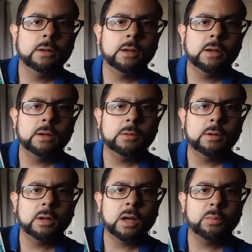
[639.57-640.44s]
A
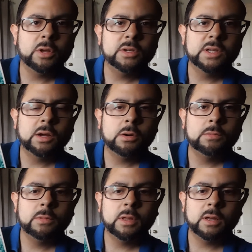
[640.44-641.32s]
couple years
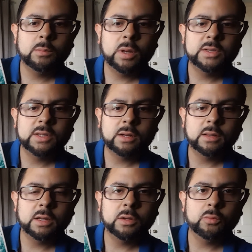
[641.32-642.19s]
ago, they
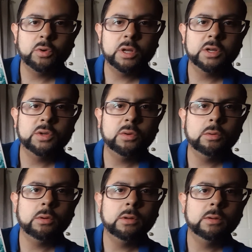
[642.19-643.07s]
basically
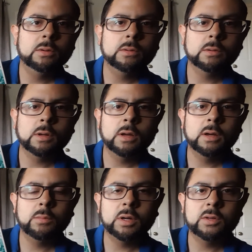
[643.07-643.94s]
reissued
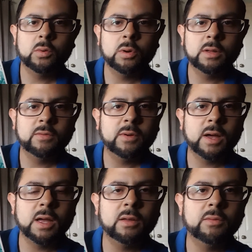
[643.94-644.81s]
about
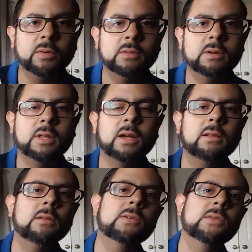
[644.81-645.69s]
25 other
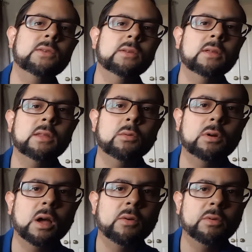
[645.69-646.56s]
titles, and they
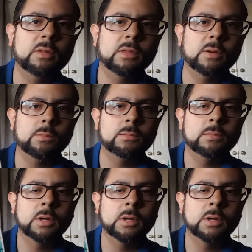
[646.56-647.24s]
were offering them